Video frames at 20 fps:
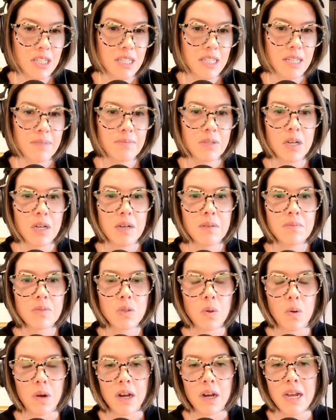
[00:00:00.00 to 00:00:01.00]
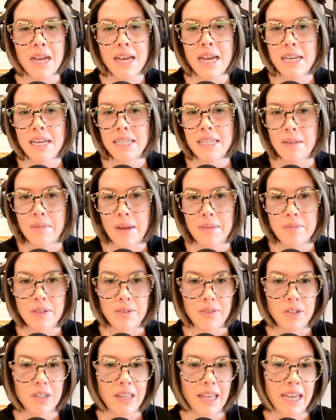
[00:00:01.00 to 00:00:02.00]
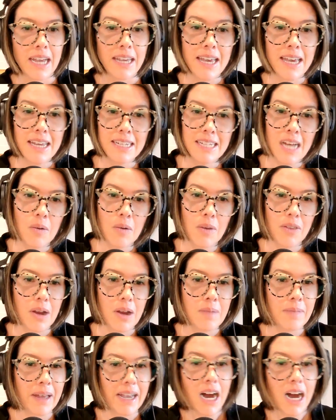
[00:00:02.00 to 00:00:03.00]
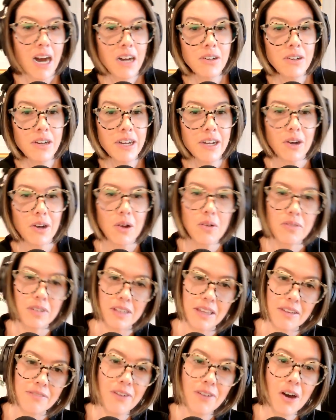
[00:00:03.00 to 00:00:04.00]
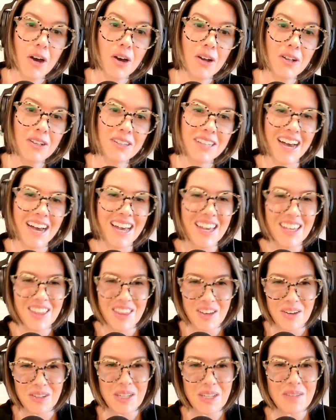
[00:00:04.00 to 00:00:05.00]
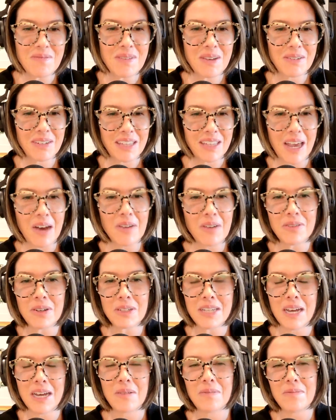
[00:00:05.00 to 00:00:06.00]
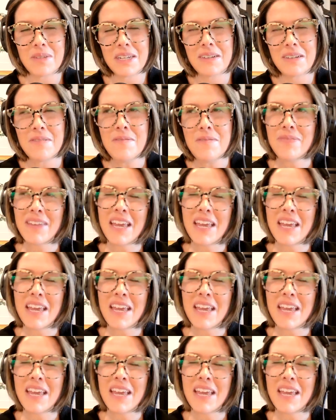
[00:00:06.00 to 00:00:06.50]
symptoms, or sometimes if you're like, I can't tell whether I'm like hungry or overly full, like those can be really helpful to help to,